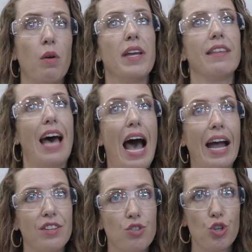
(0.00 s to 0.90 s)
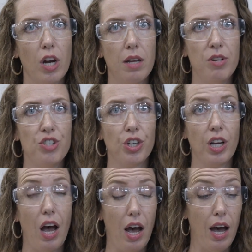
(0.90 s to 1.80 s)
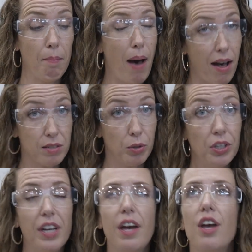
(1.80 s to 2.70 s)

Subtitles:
we get the highest neutron image possible.